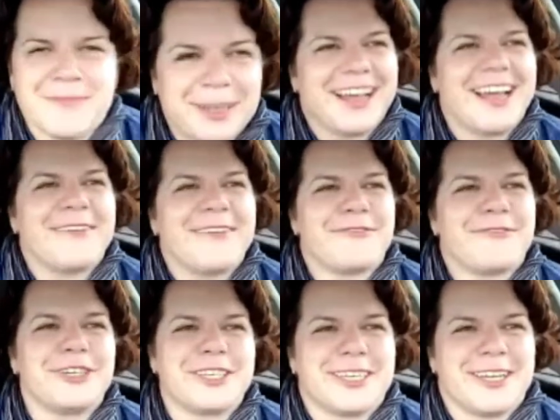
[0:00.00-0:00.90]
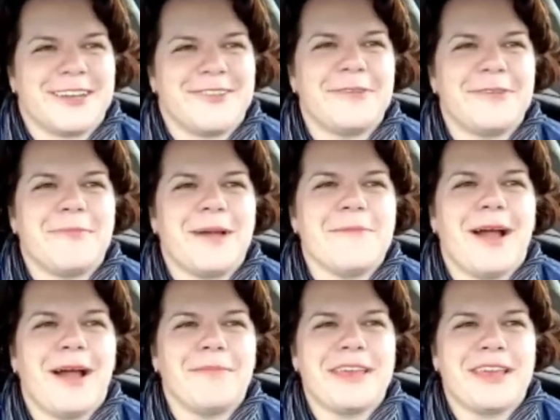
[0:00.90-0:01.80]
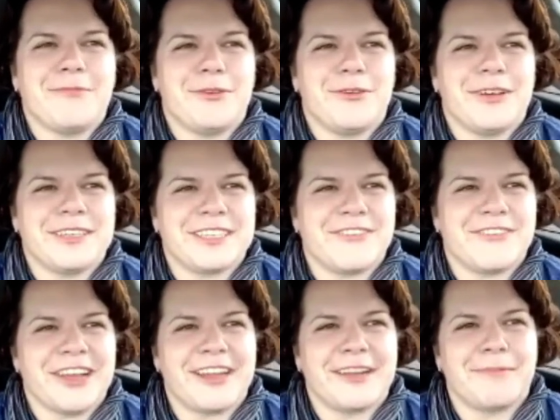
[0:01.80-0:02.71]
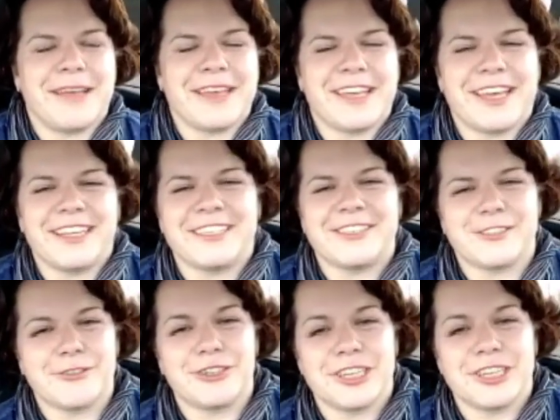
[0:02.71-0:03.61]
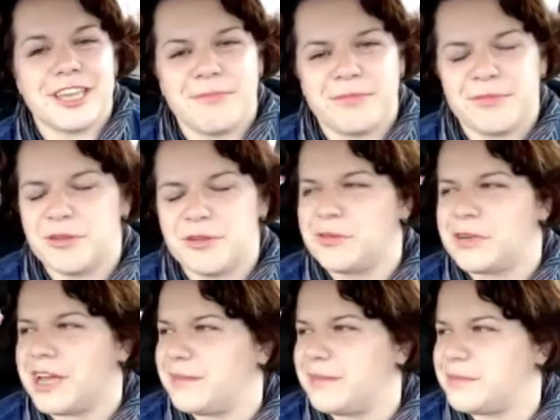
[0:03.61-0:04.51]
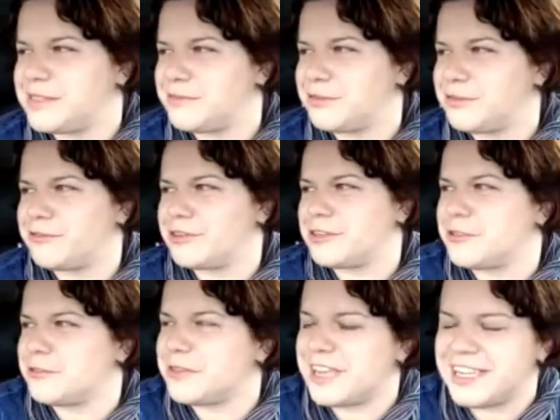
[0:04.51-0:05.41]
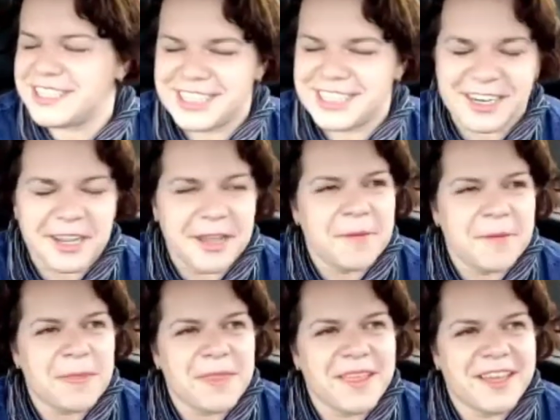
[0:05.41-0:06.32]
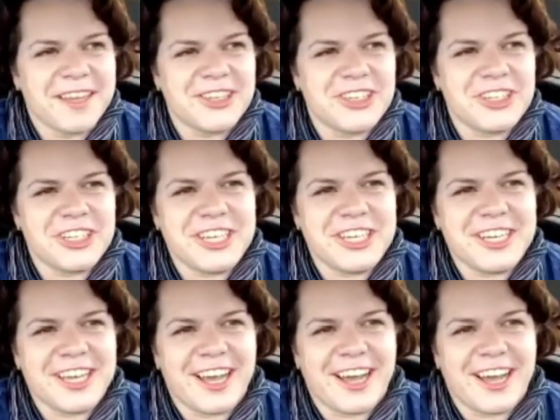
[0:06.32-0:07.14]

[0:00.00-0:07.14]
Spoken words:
Well, I first when my mom came to US after I had my kids, so she came 2 times for first 2 kids, and she